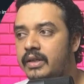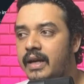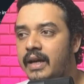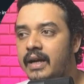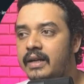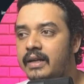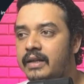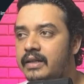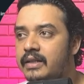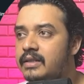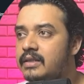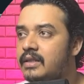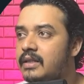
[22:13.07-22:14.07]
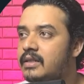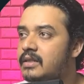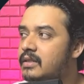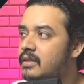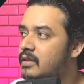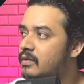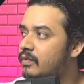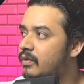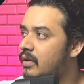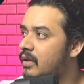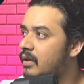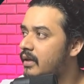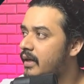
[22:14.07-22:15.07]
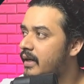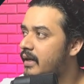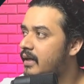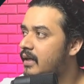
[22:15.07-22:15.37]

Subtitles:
and it is successful, right?